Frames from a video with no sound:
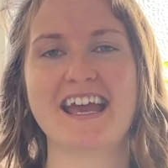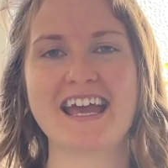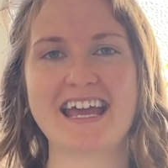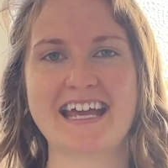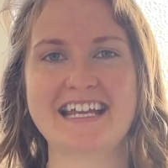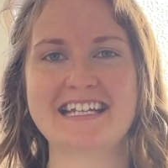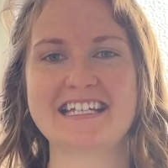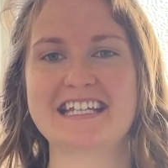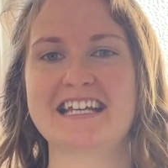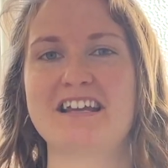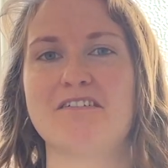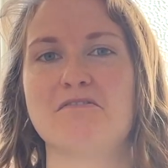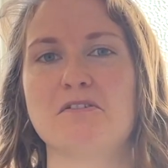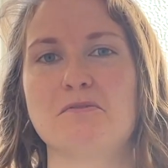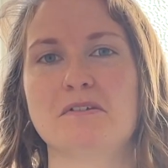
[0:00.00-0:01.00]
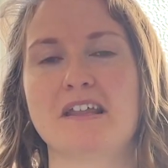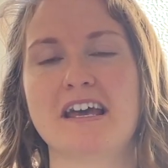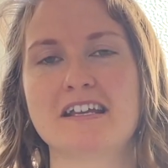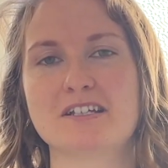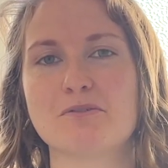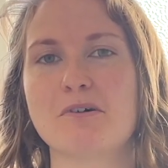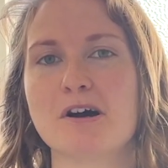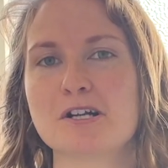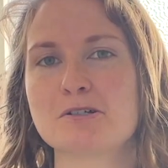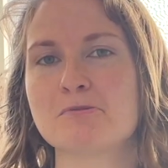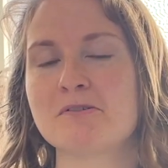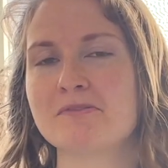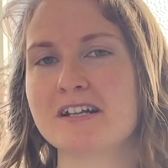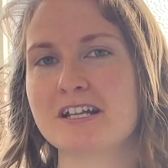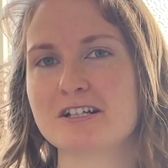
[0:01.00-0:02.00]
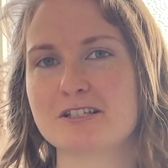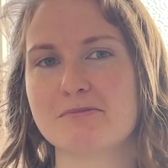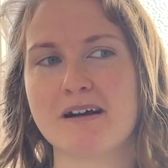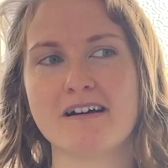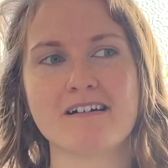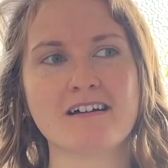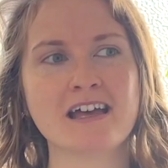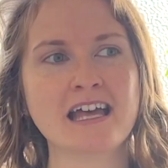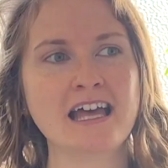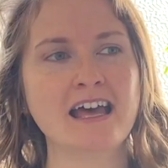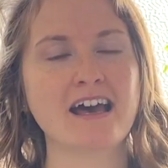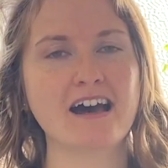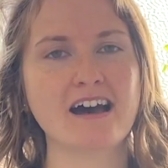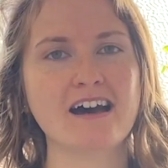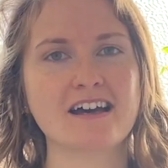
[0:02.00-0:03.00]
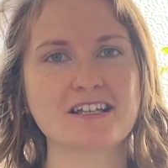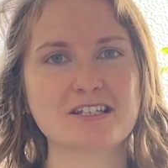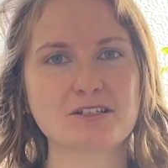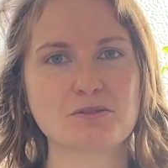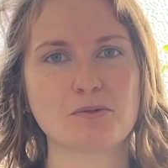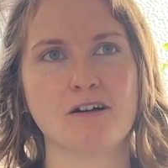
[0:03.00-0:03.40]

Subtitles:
And if you would like to watch more videos about us,